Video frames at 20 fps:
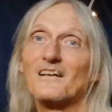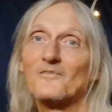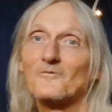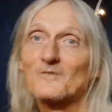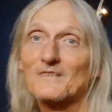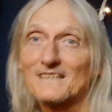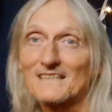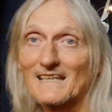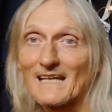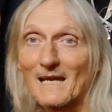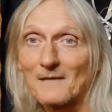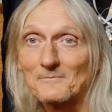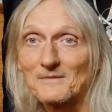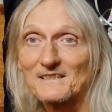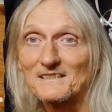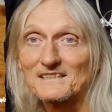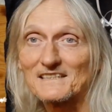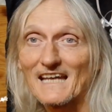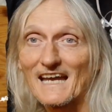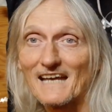really happy
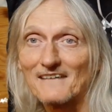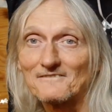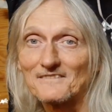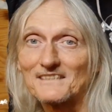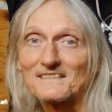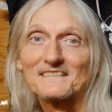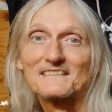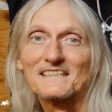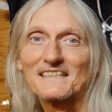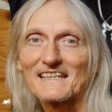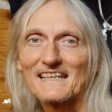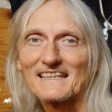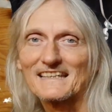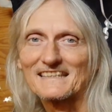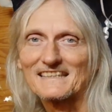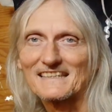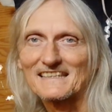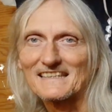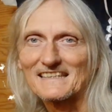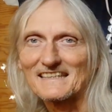to have it,
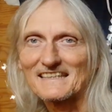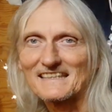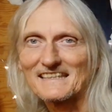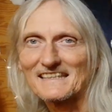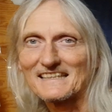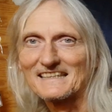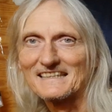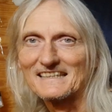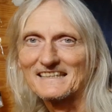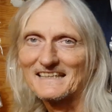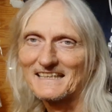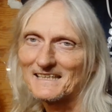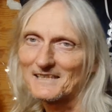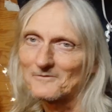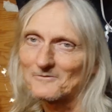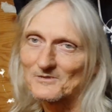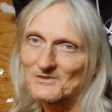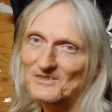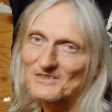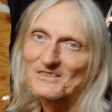and it
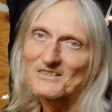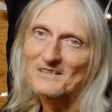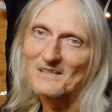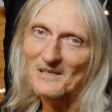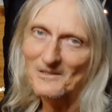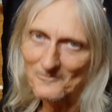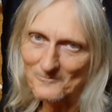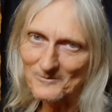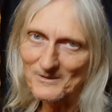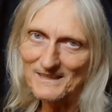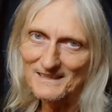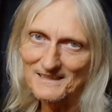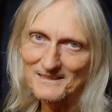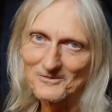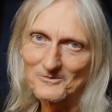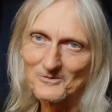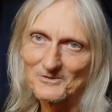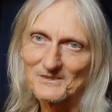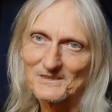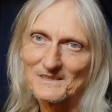was a really
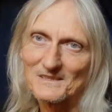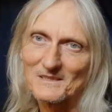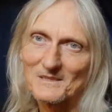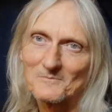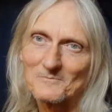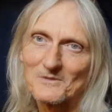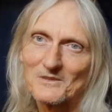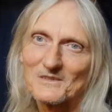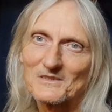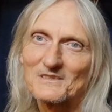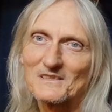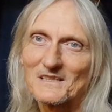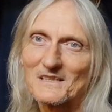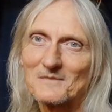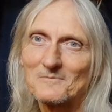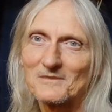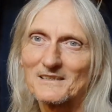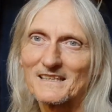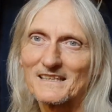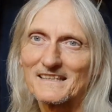good birthday
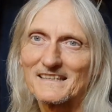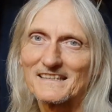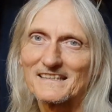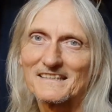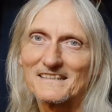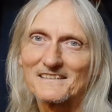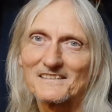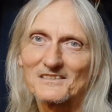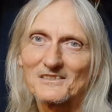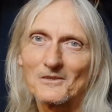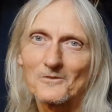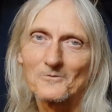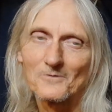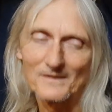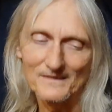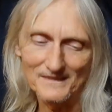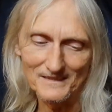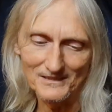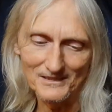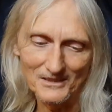playing it. So
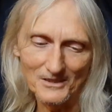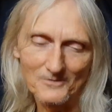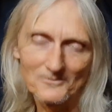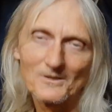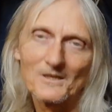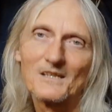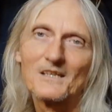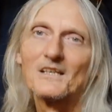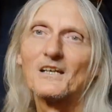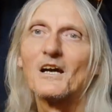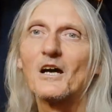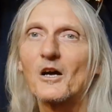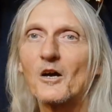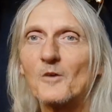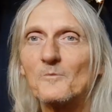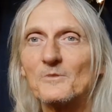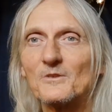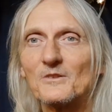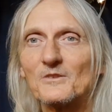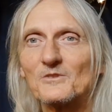there you go.
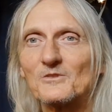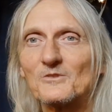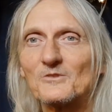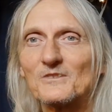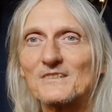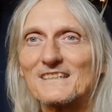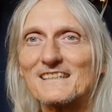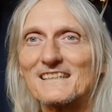Hope you enjoyed